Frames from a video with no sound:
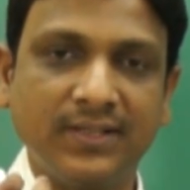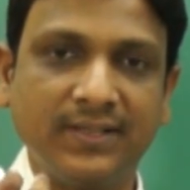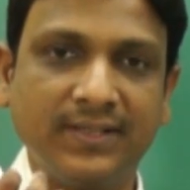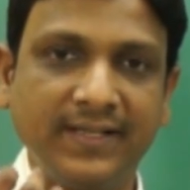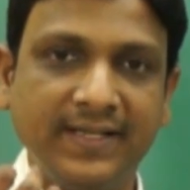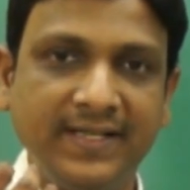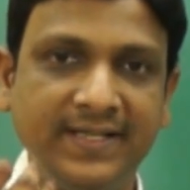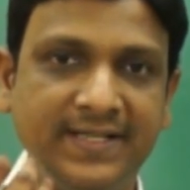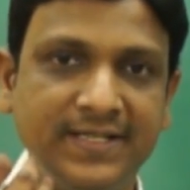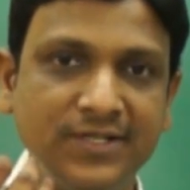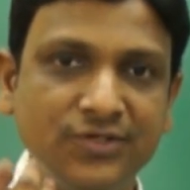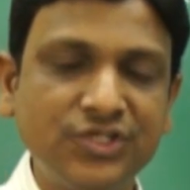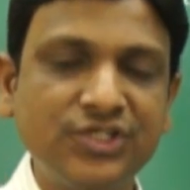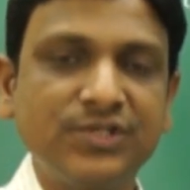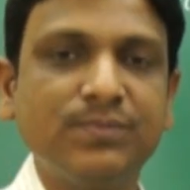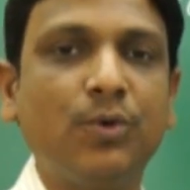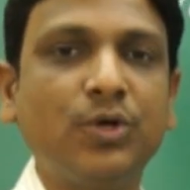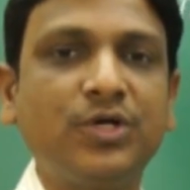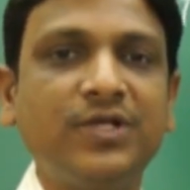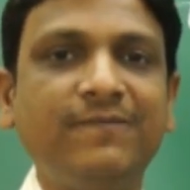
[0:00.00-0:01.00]
It
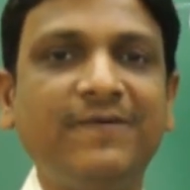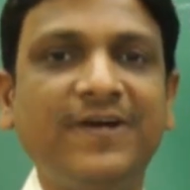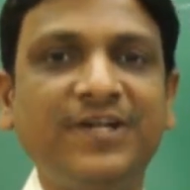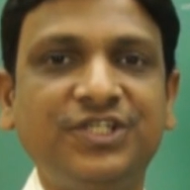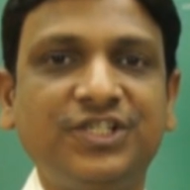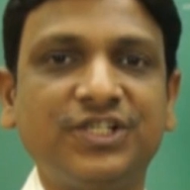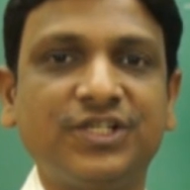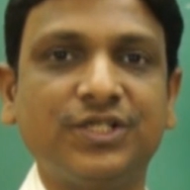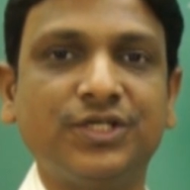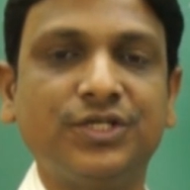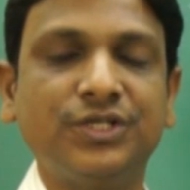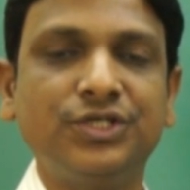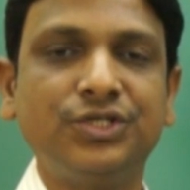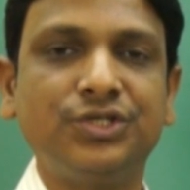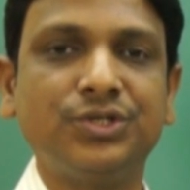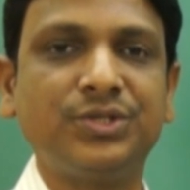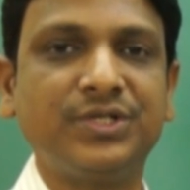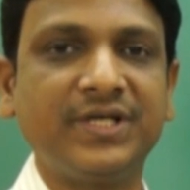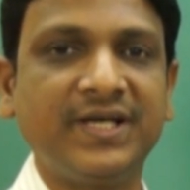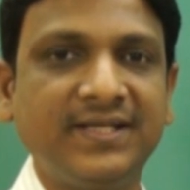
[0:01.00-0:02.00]
gives motivation
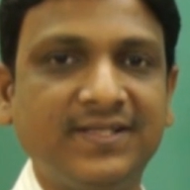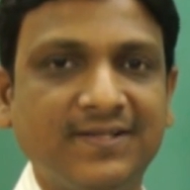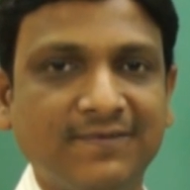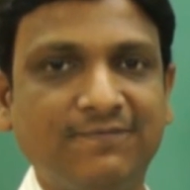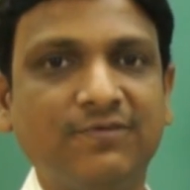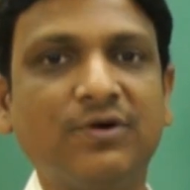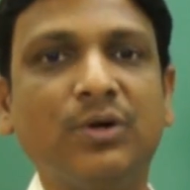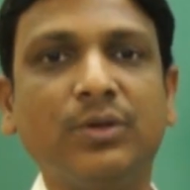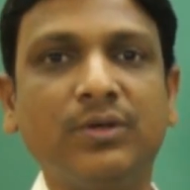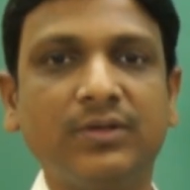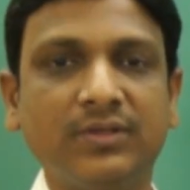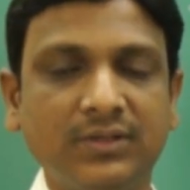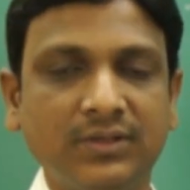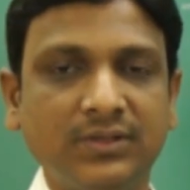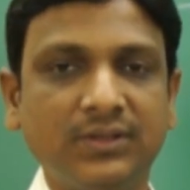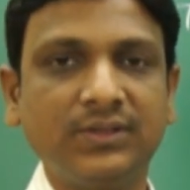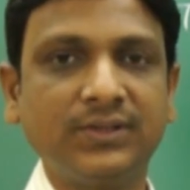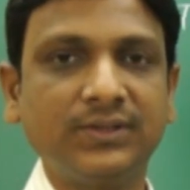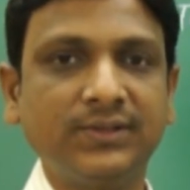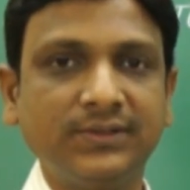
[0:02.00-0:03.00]
to take the food.
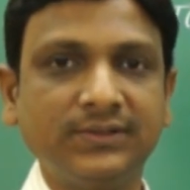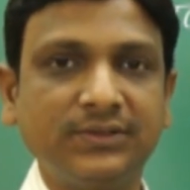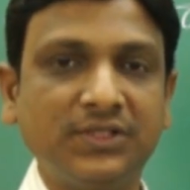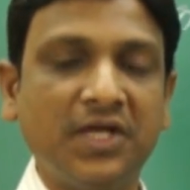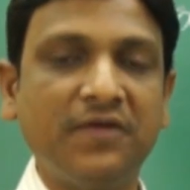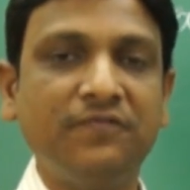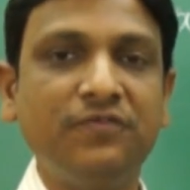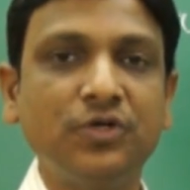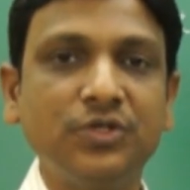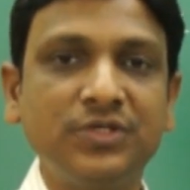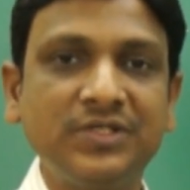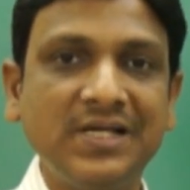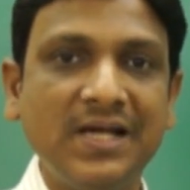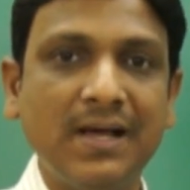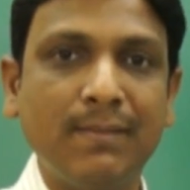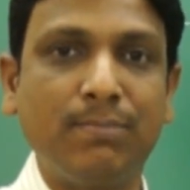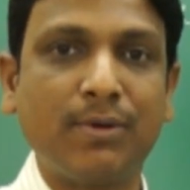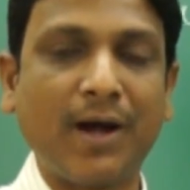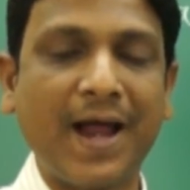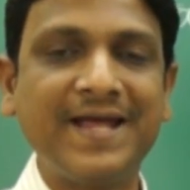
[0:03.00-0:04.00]
So if you see
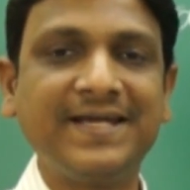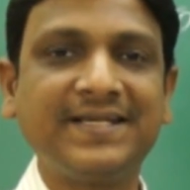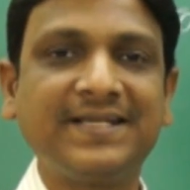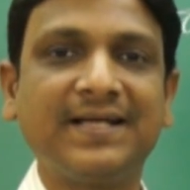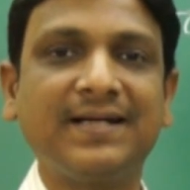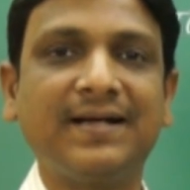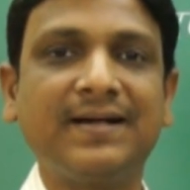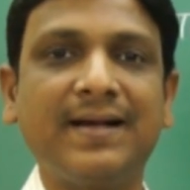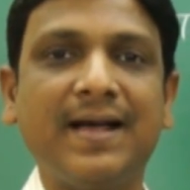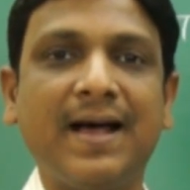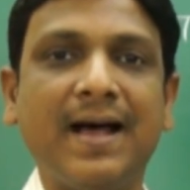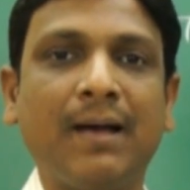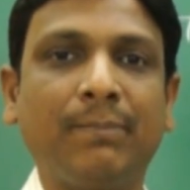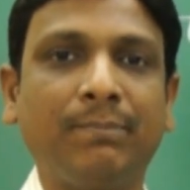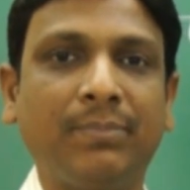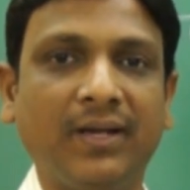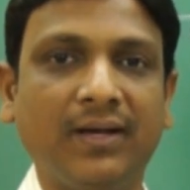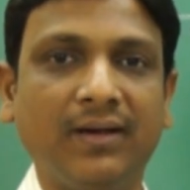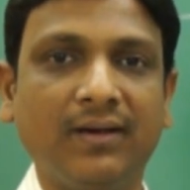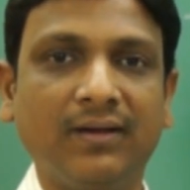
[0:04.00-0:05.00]
a bright colored
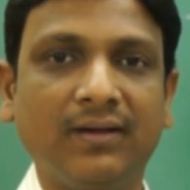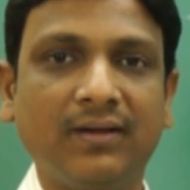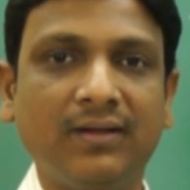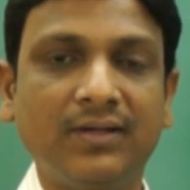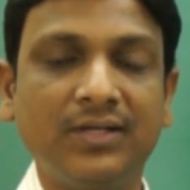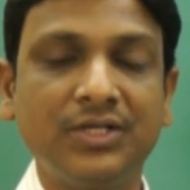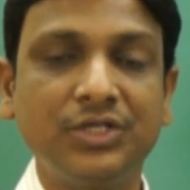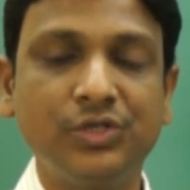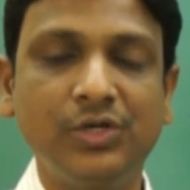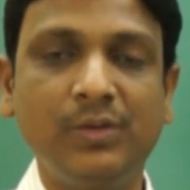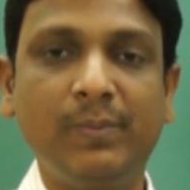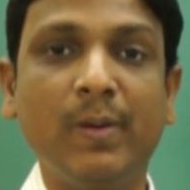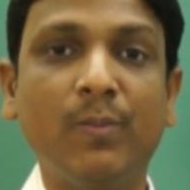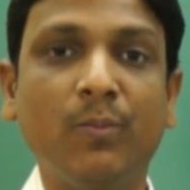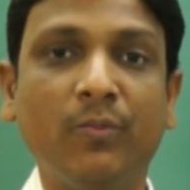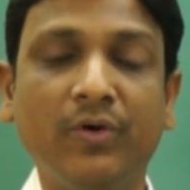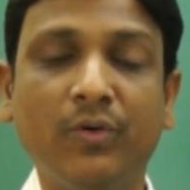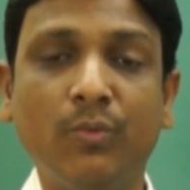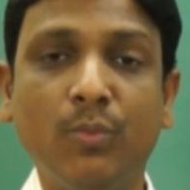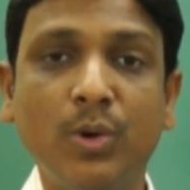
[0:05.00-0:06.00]
apple, you will be
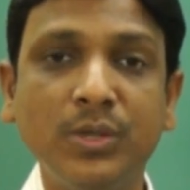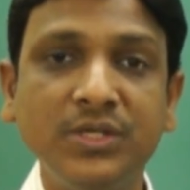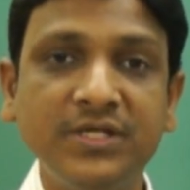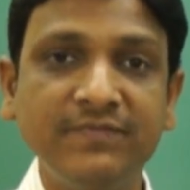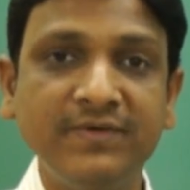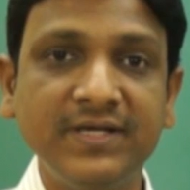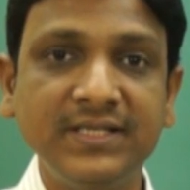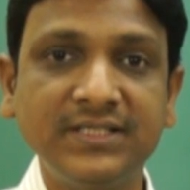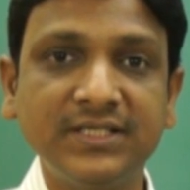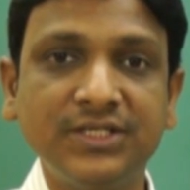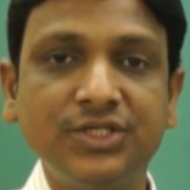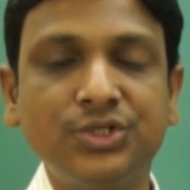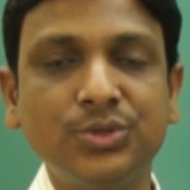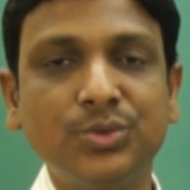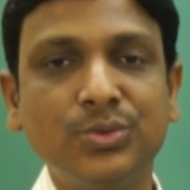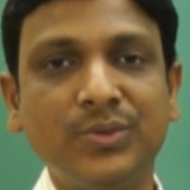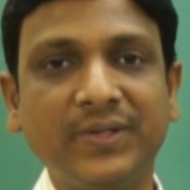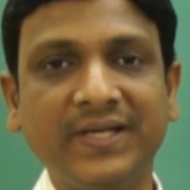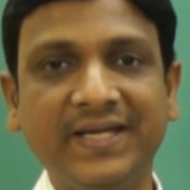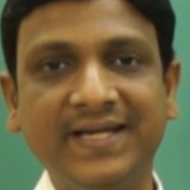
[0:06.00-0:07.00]
motivated
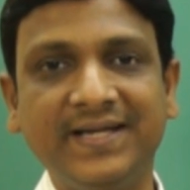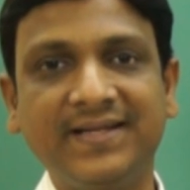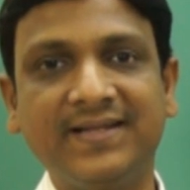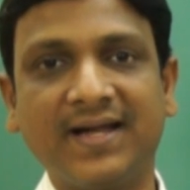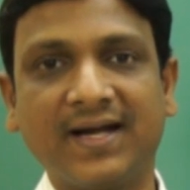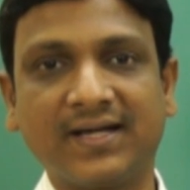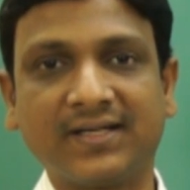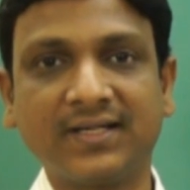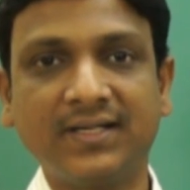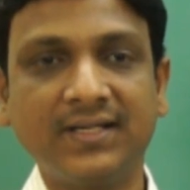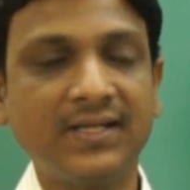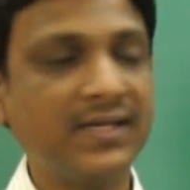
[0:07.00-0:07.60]
to eat that.